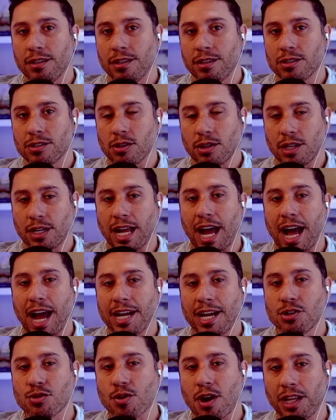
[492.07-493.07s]
So the
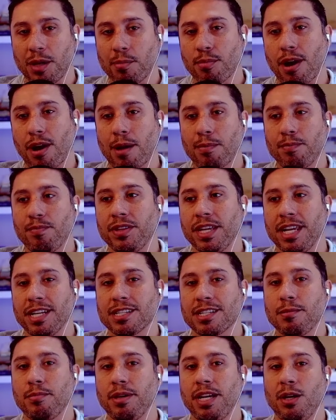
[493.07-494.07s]
guy trolley problem
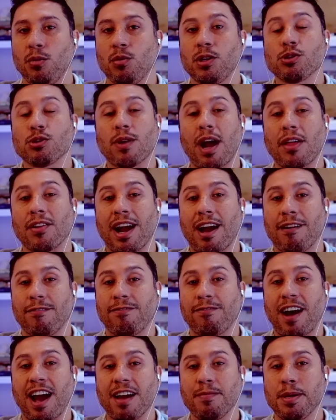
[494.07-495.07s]
needs to be, would you rather have
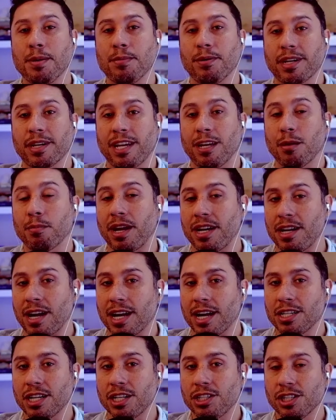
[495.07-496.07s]
five people killed by
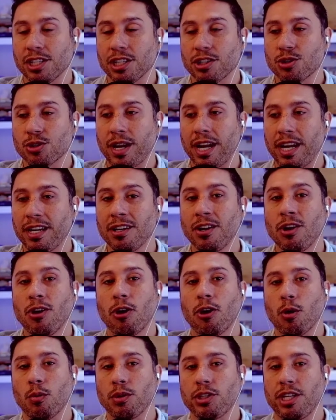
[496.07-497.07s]
not touching the train,
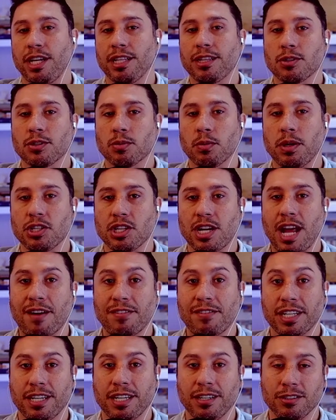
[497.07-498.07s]
or would you hit the switch and
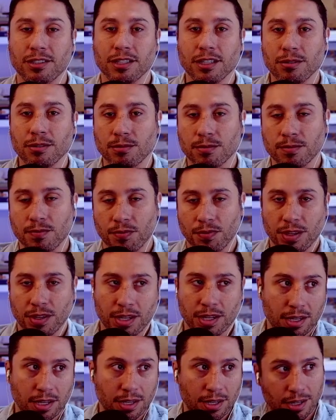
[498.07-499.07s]
have it kill you?
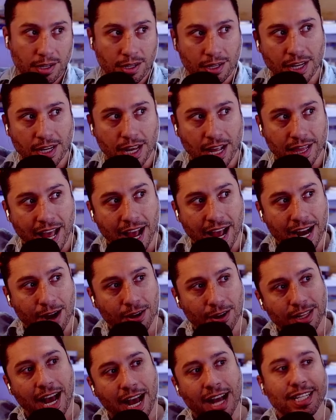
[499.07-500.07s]
And
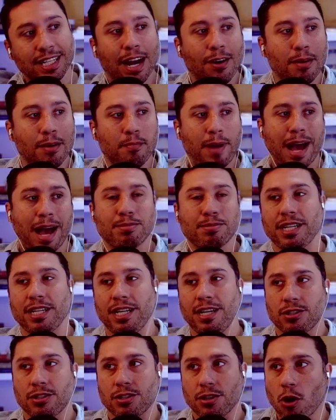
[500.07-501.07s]
that's how it maps to
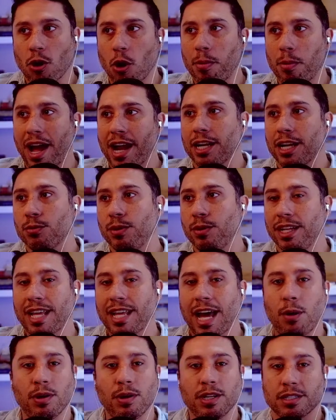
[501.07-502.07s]
here. So go back and read
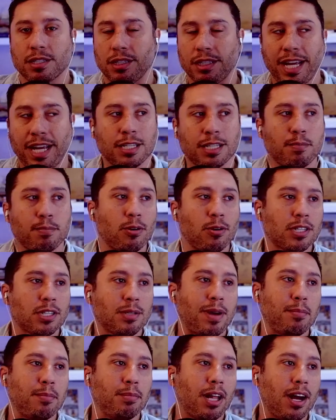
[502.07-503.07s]
that one. It's the latest post
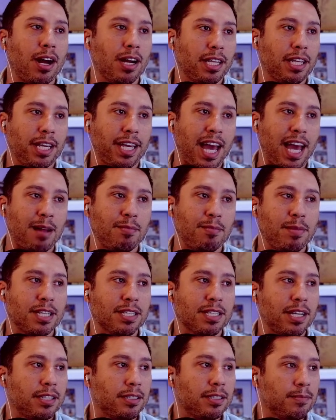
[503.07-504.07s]
on my blog. You can't
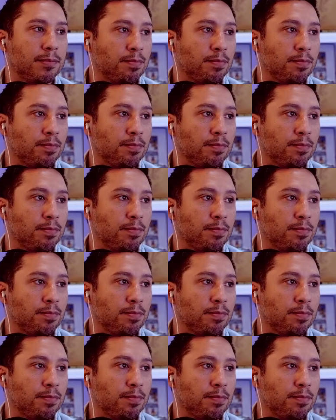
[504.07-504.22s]
miss it.